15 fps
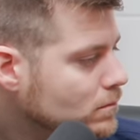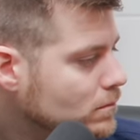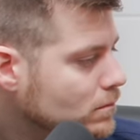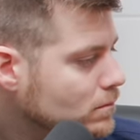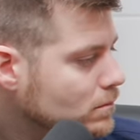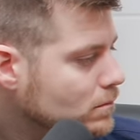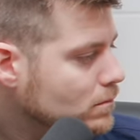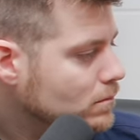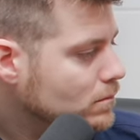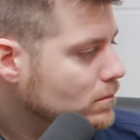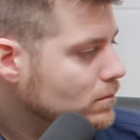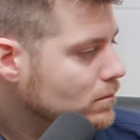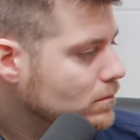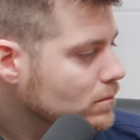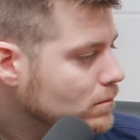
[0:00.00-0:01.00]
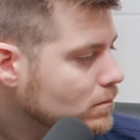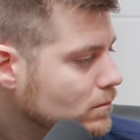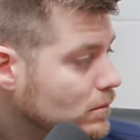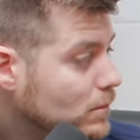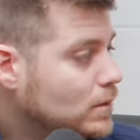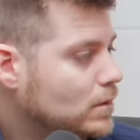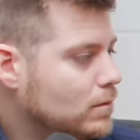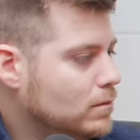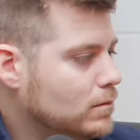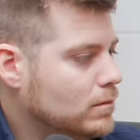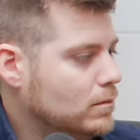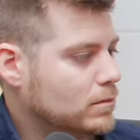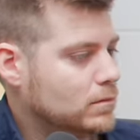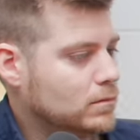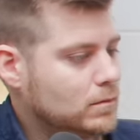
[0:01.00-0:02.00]

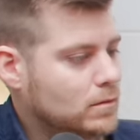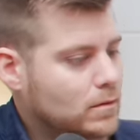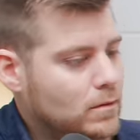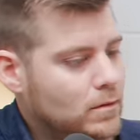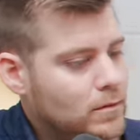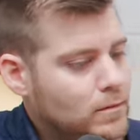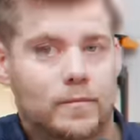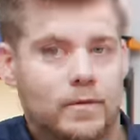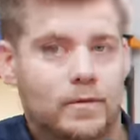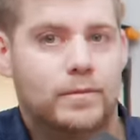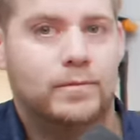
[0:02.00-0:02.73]
(silent)